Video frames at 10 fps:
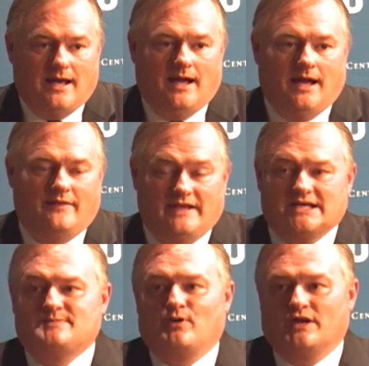The
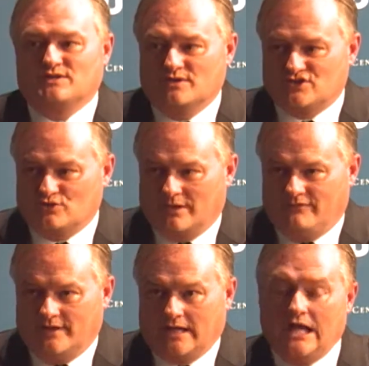experience was
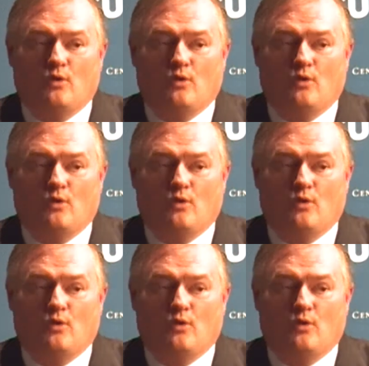terrific.